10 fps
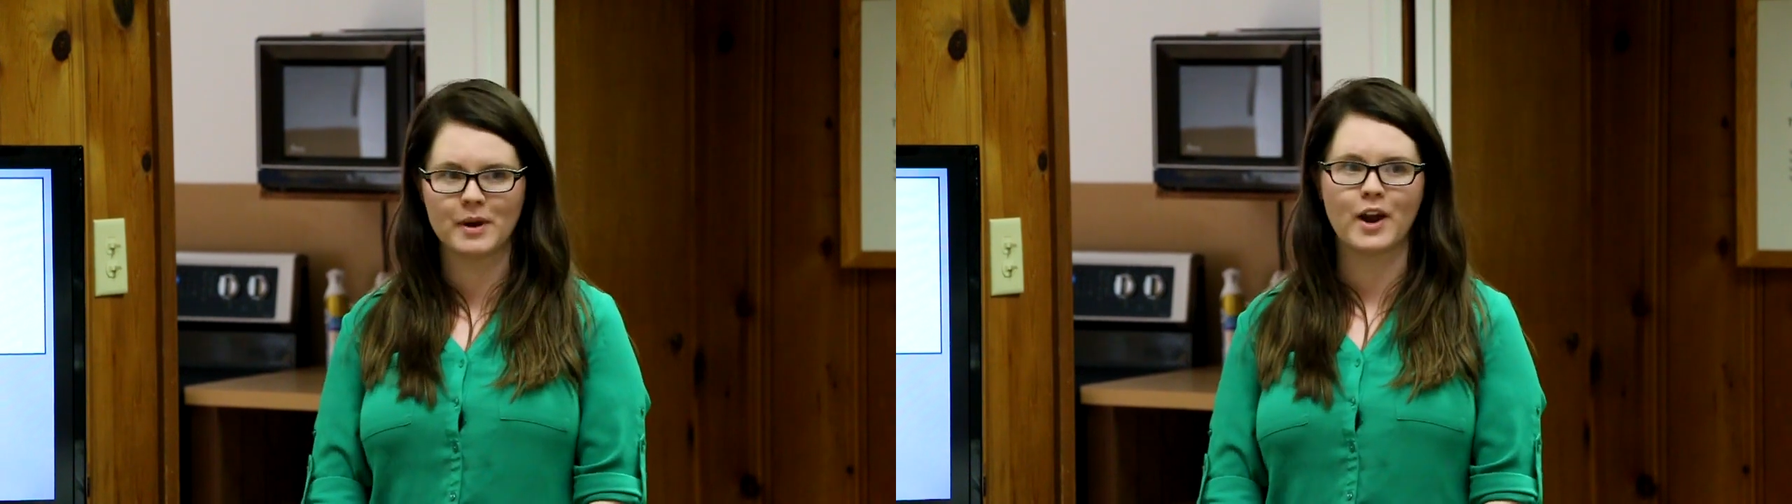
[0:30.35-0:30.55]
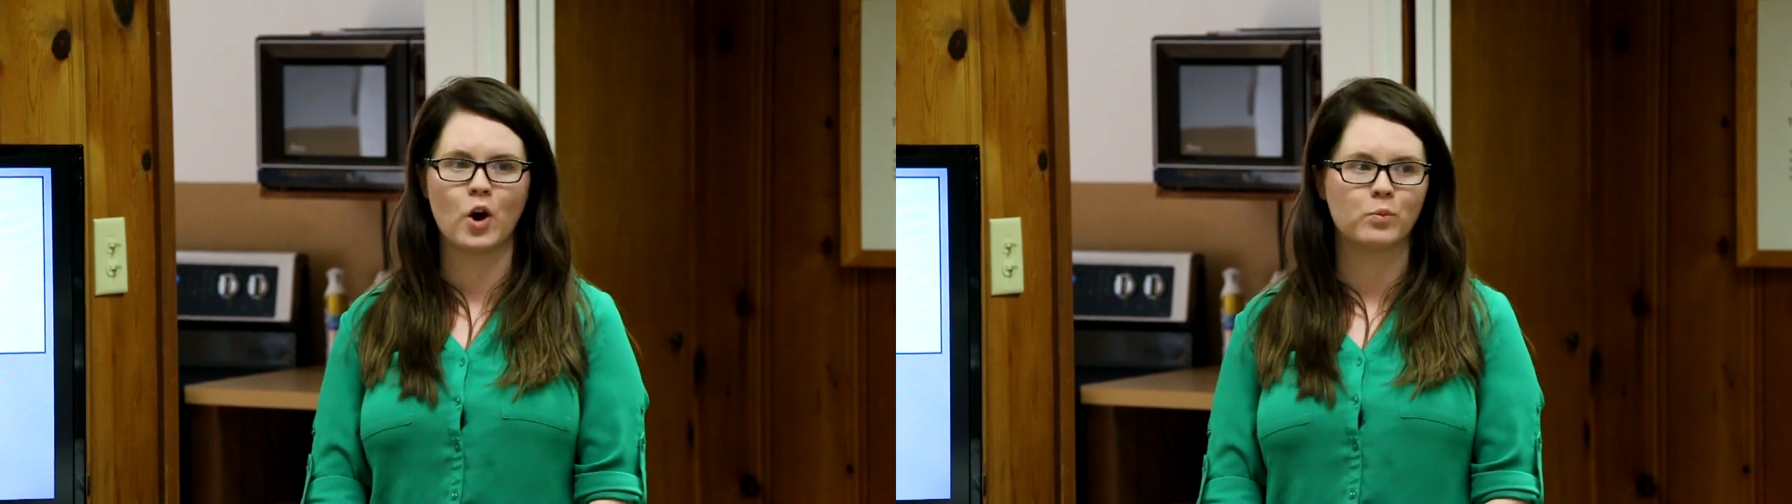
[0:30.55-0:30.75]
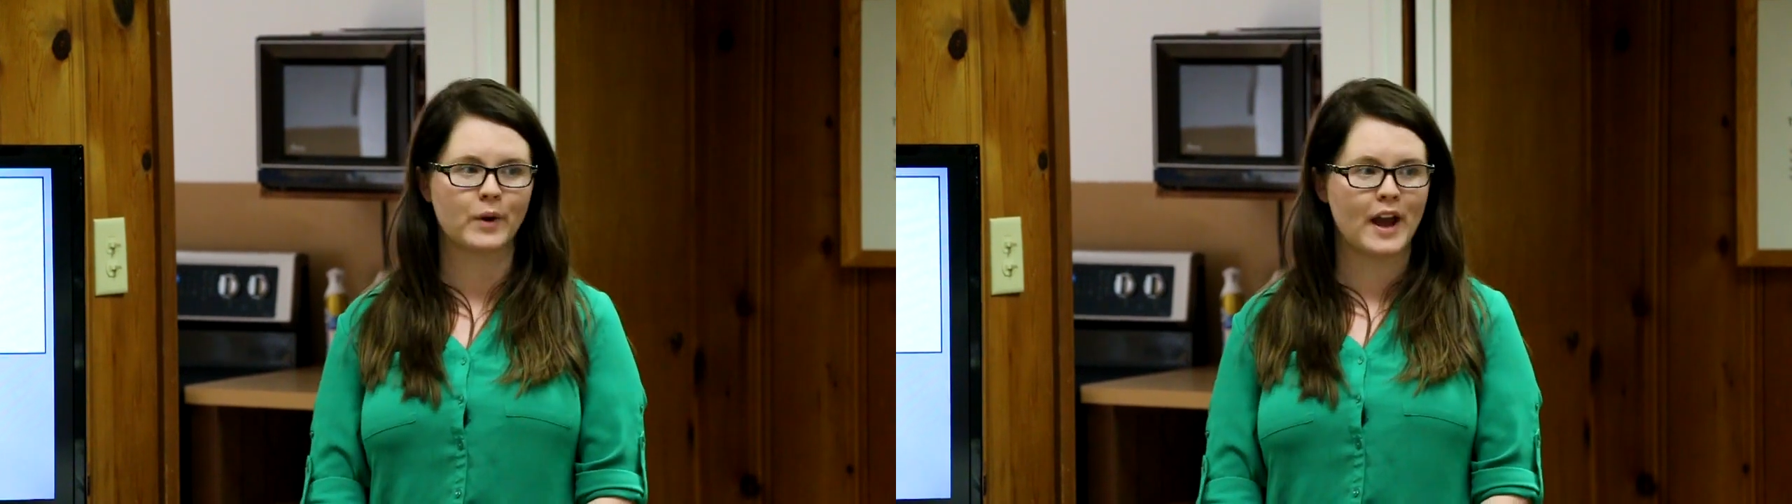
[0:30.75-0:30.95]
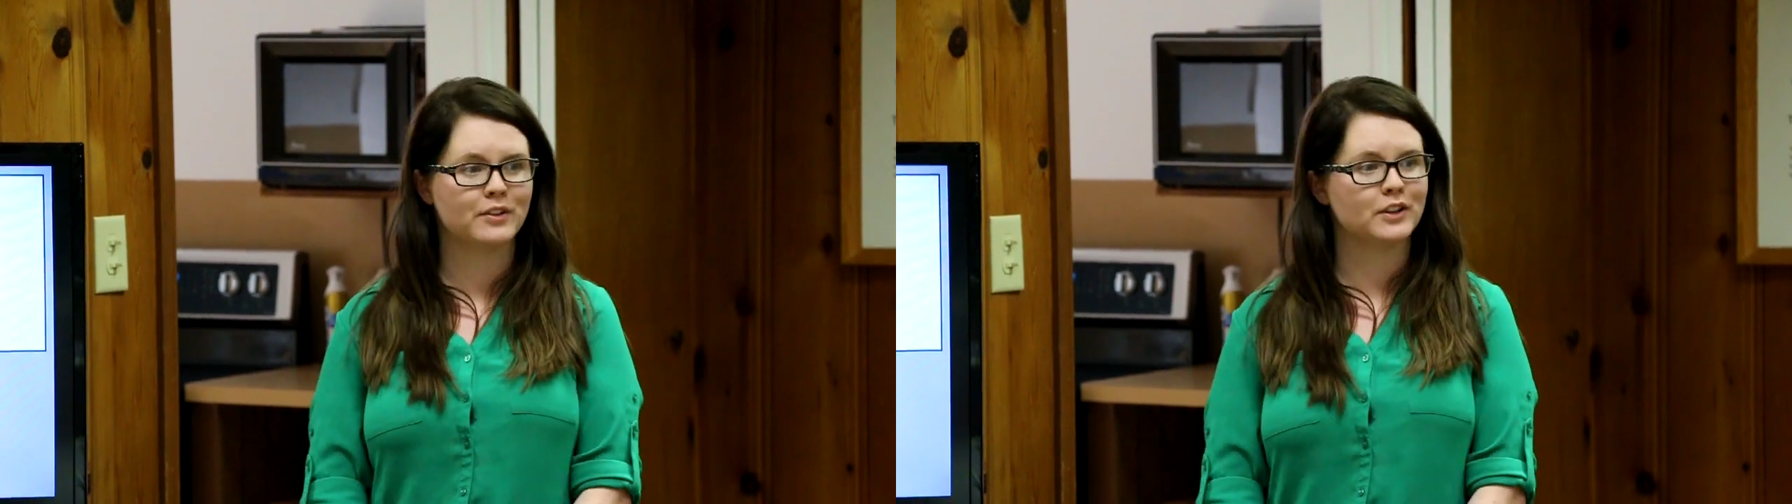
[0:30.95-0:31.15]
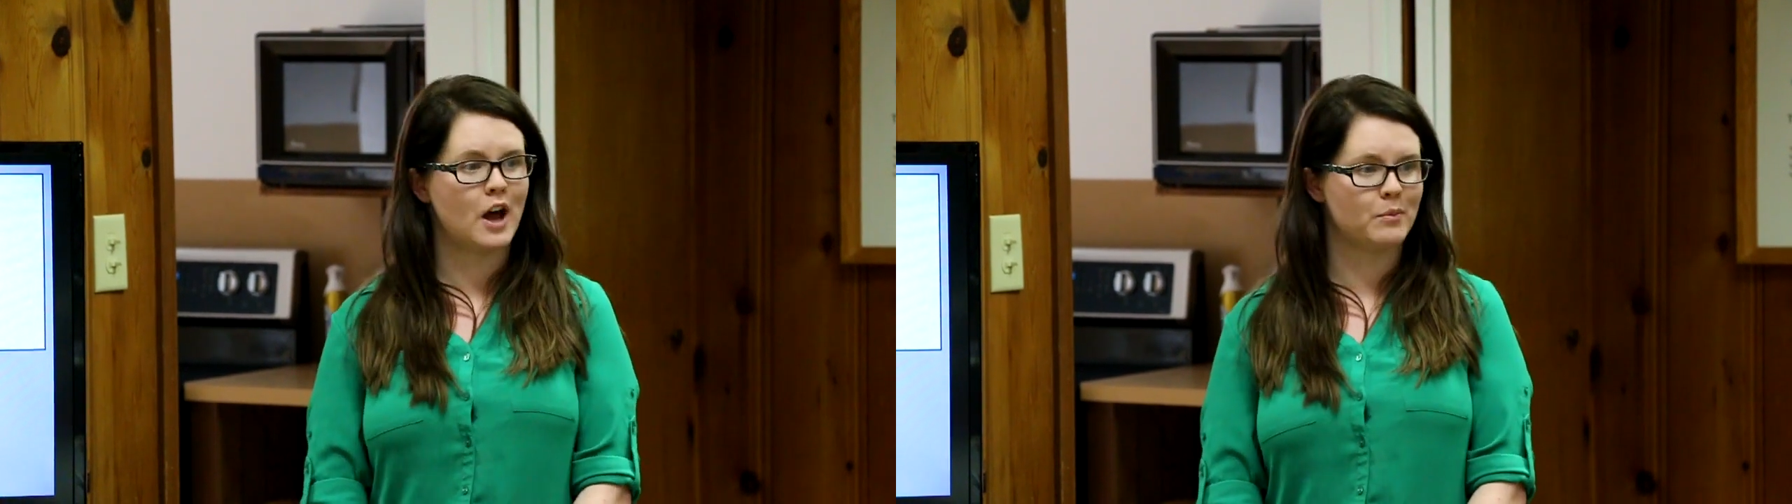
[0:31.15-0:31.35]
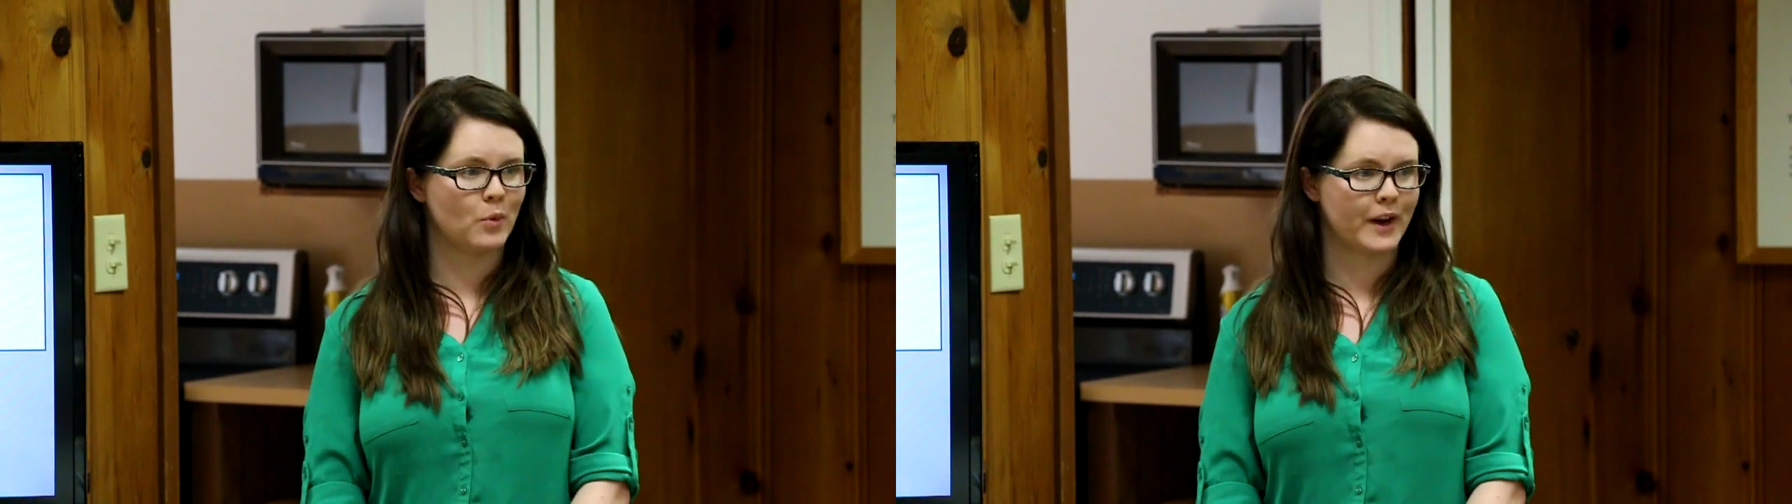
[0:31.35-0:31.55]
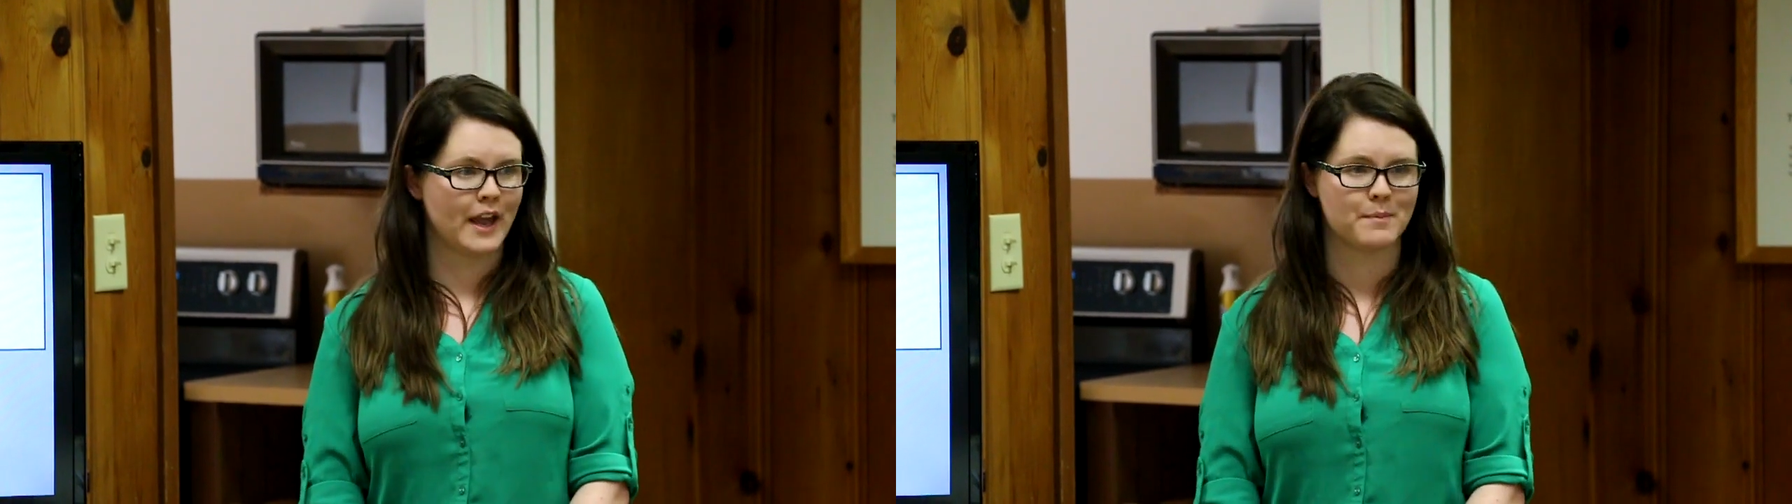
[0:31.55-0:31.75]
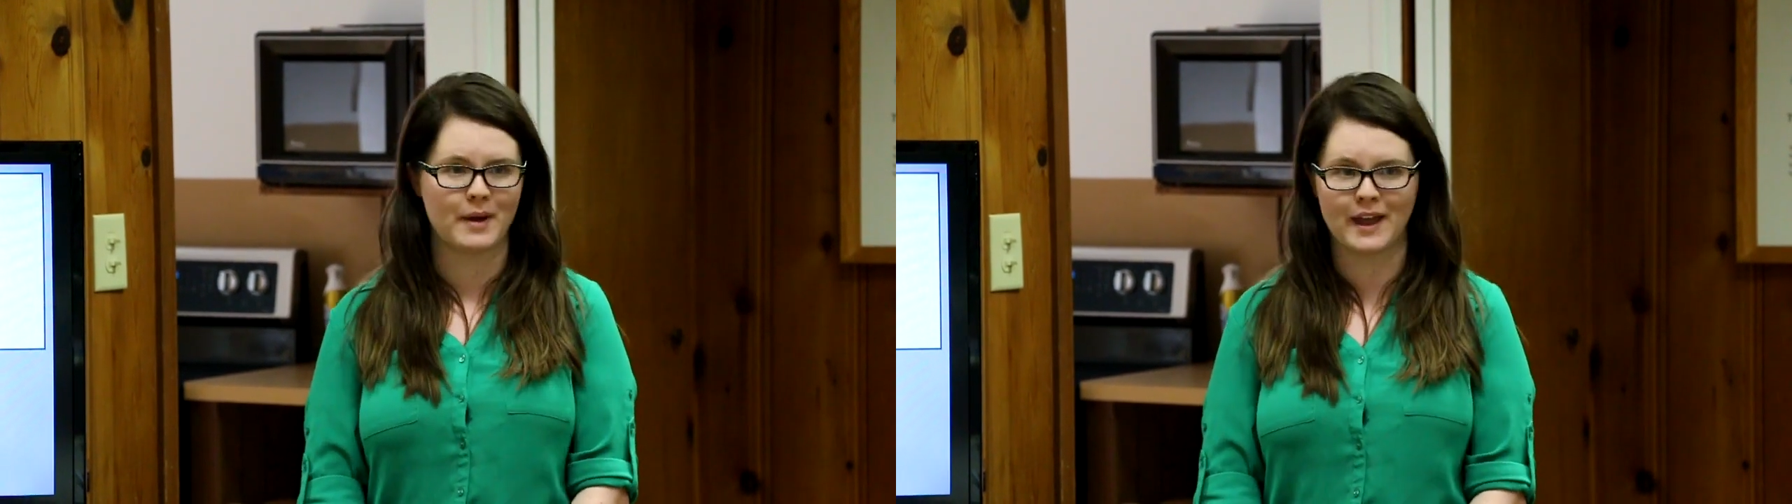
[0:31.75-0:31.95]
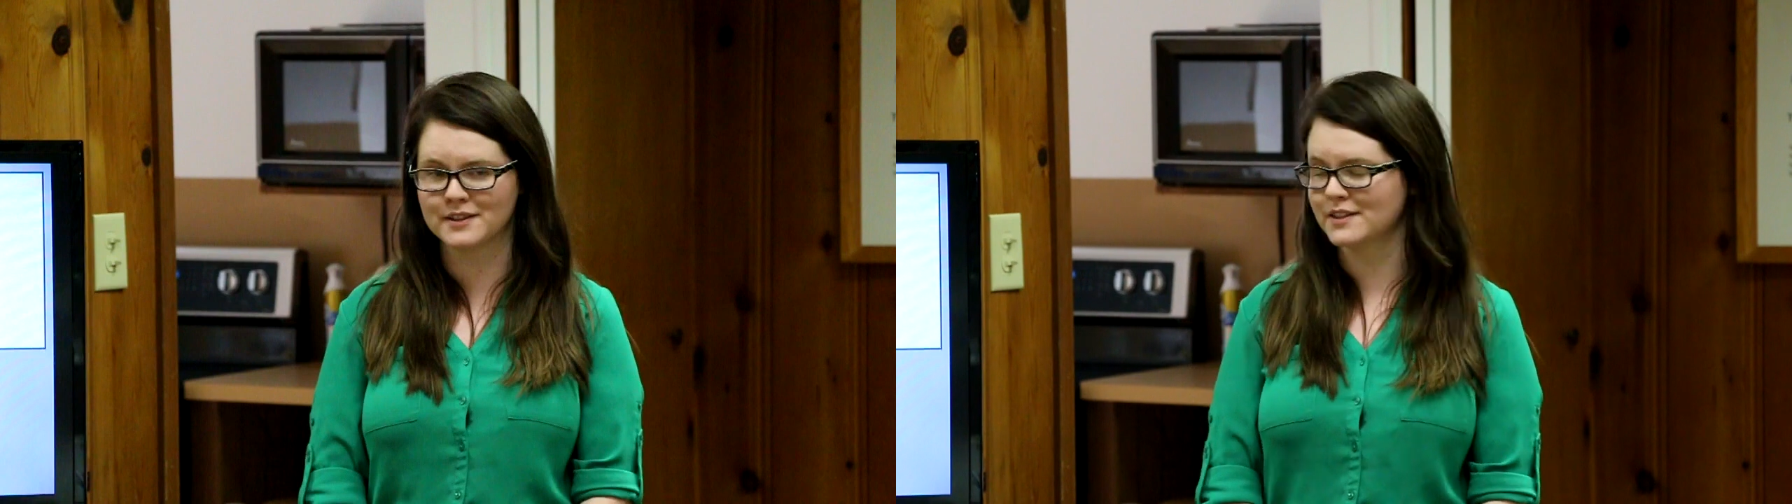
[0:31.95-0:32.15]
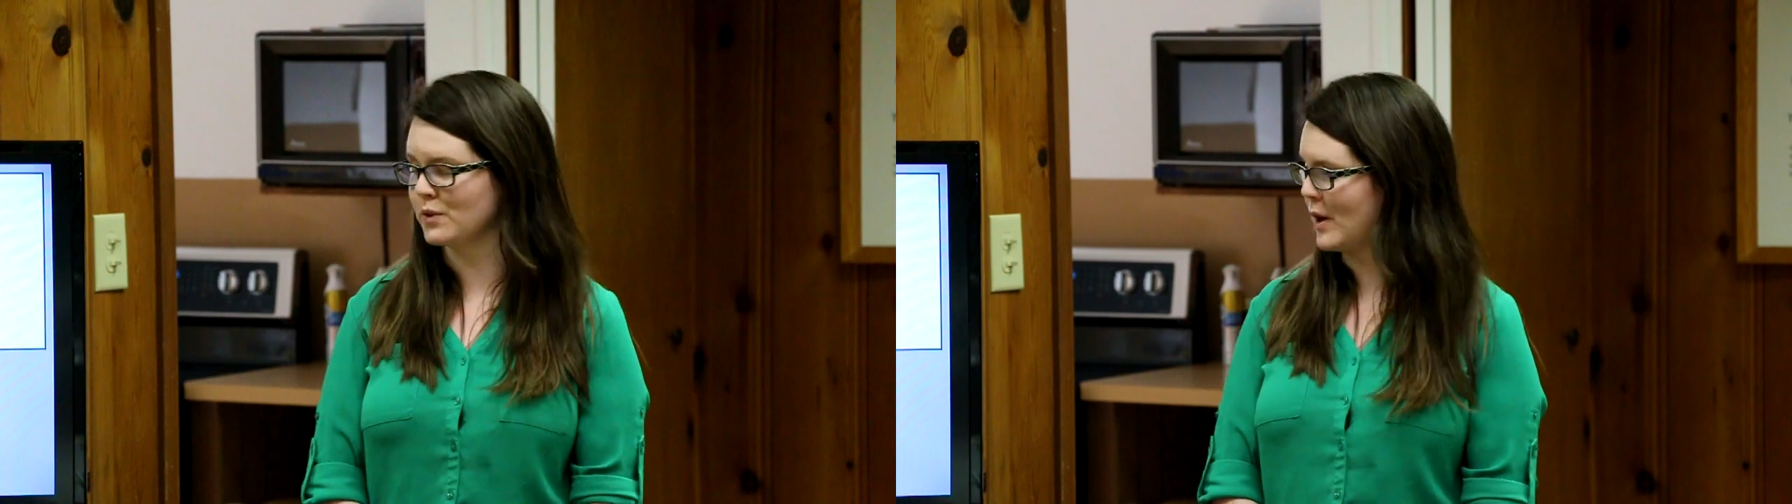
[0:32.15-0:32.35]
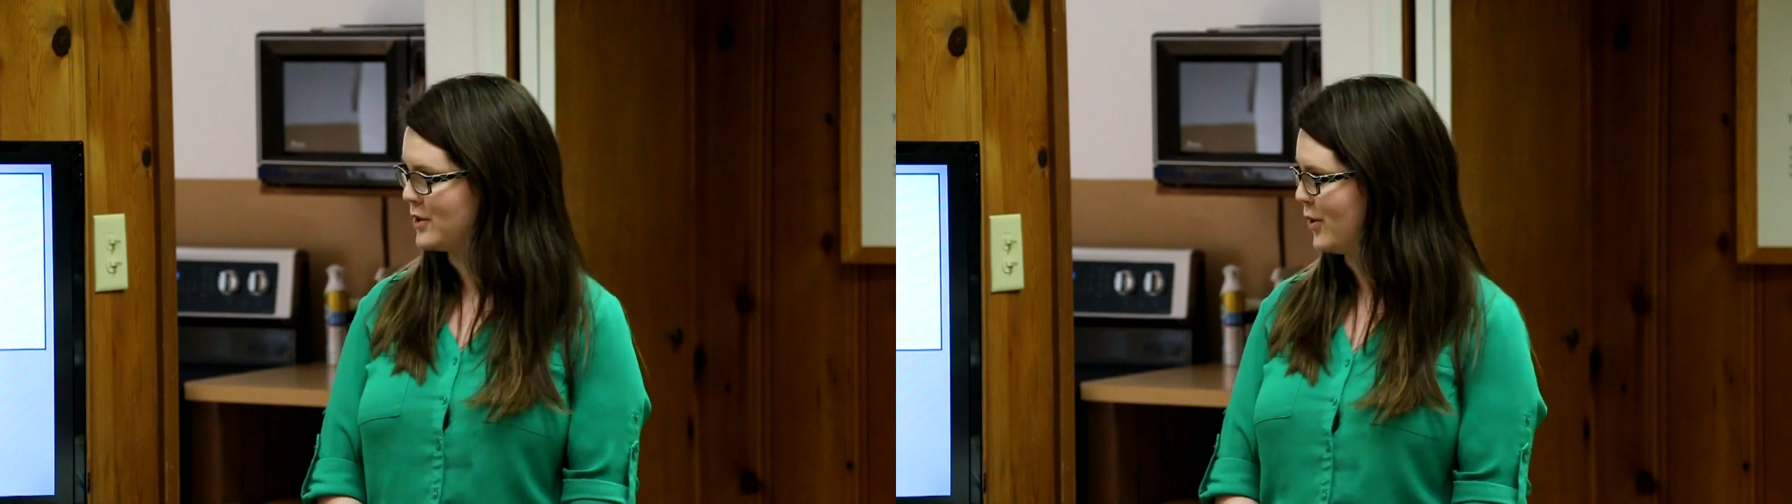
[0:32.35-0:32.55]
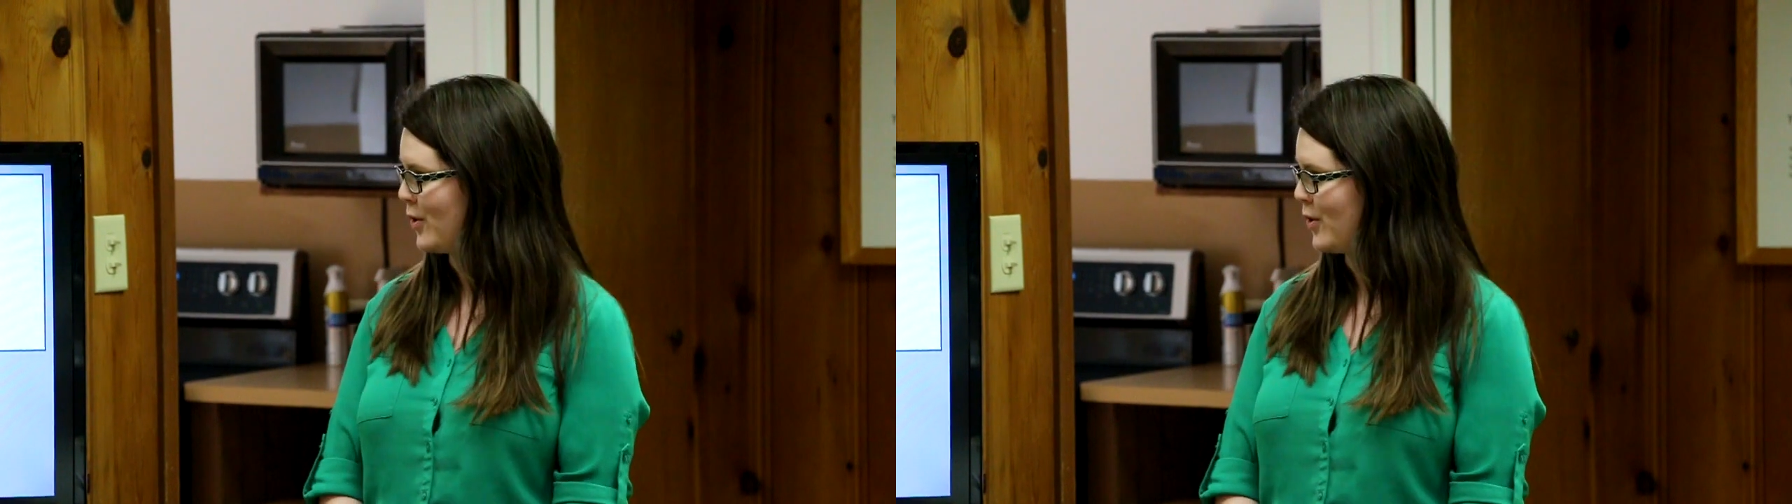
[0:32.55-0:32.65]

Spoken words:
but I hope we have a lot more campaigns in western